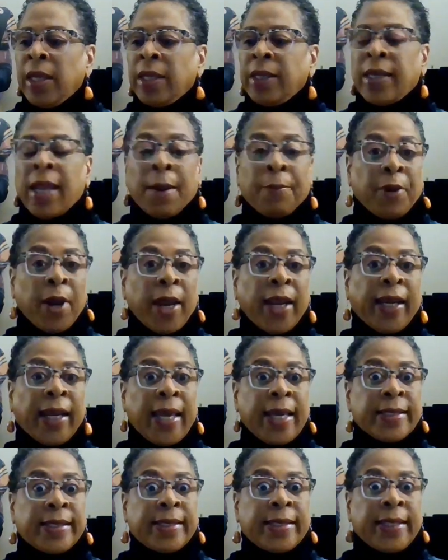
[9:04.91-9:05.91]
now Brady
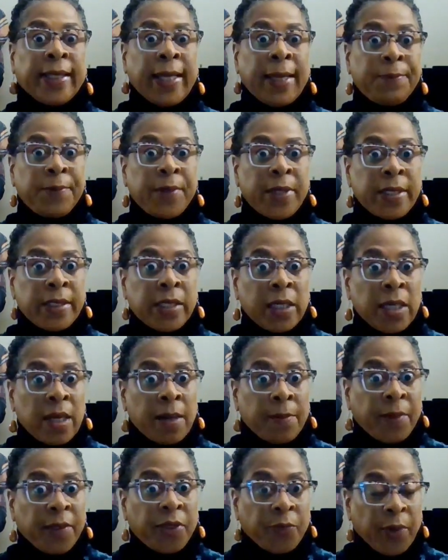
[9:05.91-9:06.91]
has slipped into
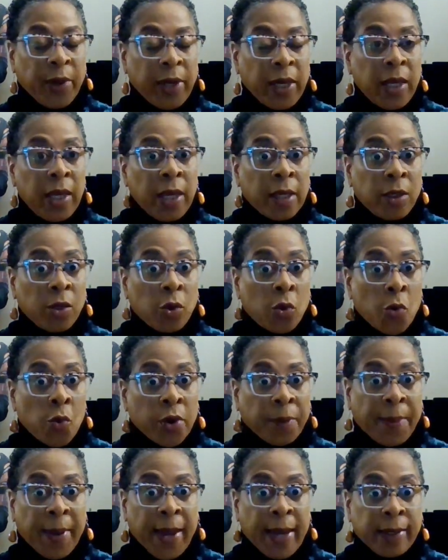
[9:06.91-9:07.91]
number 3 in the
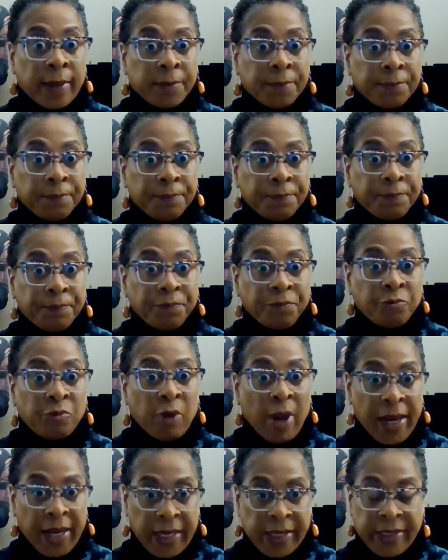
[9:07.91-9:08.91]
quarterback
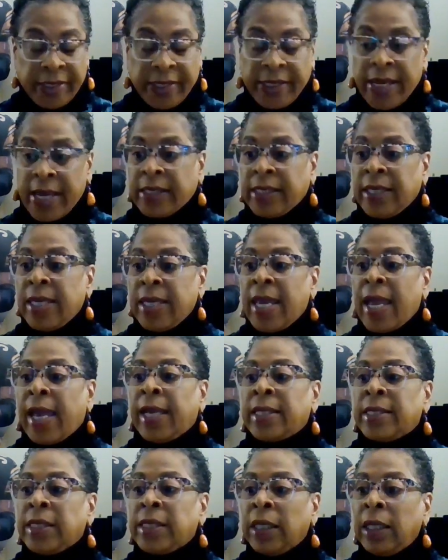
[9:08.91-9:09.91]
rankings. Yes, he
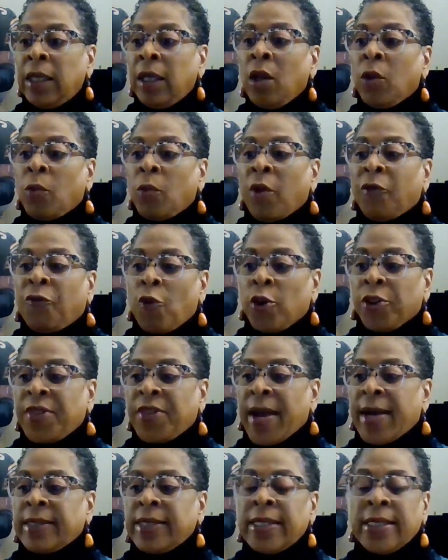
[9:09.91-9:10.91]
has. With
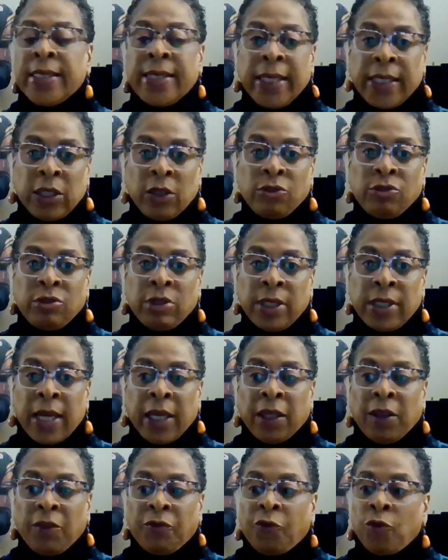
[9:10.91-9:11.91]

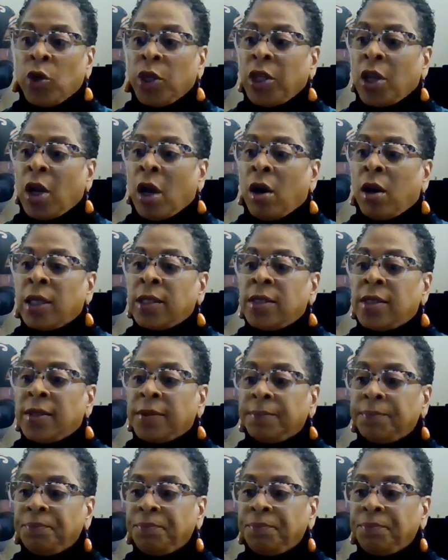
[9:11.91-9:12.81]
4,694 yards.